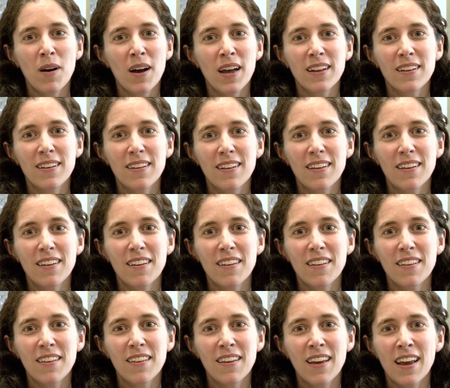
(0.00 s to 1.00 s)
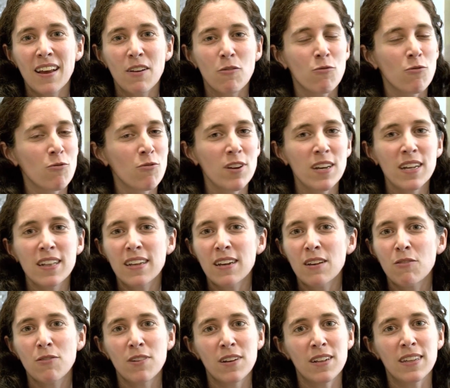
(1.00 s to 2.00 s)
but it
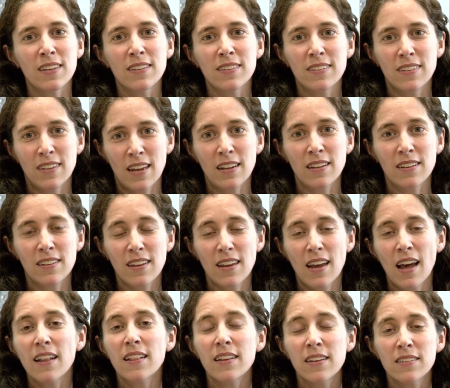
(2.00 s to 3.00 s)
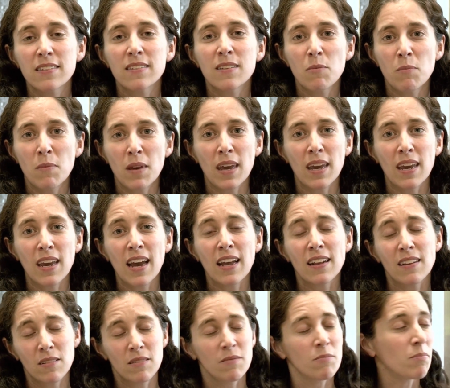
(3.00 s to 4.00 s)
really, really sent, at least to me,
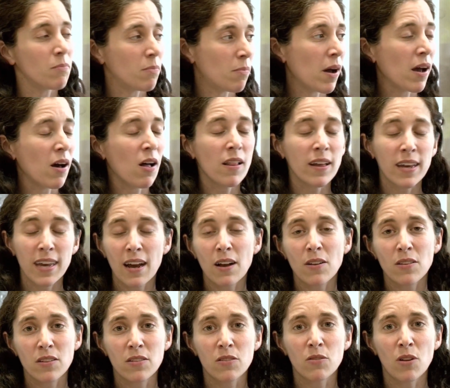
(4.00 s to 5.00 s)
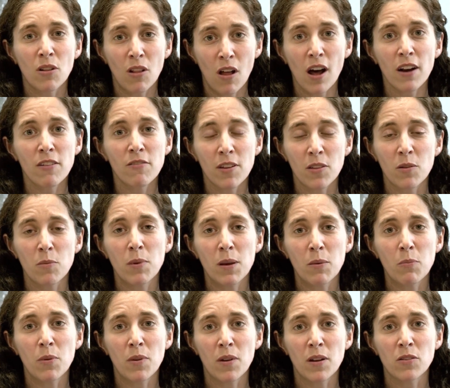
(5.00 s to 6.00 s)
and by all accounts to a lot of other
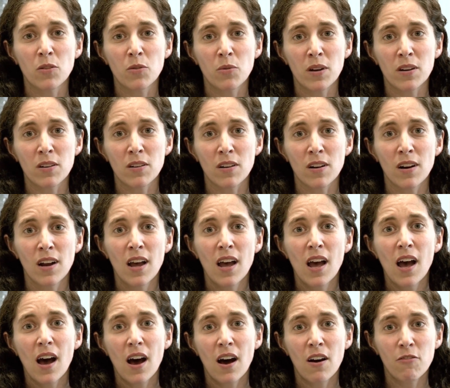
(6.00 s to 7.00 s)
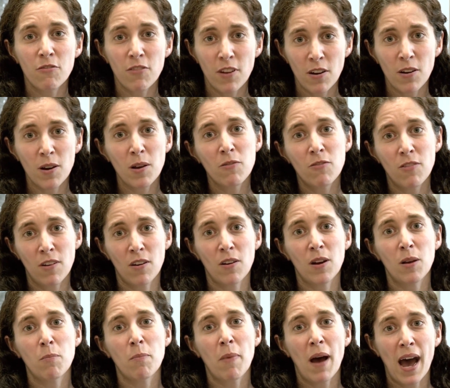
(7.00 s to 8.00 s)
people on Twitter, a very,
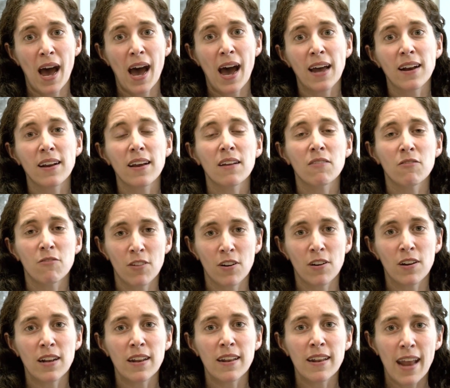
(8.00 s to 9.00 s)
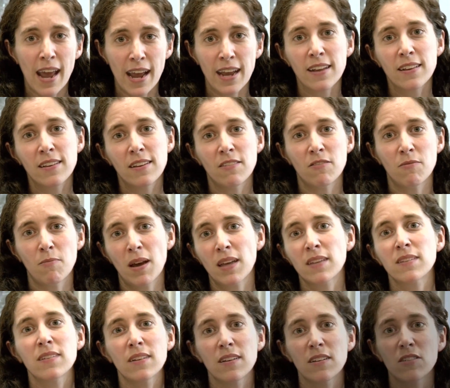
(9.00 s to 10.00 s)
very bad and very negative
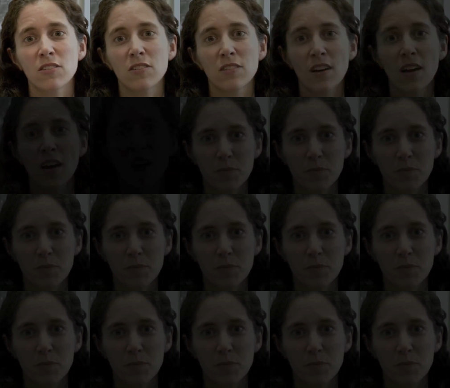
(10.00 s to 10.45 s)
message.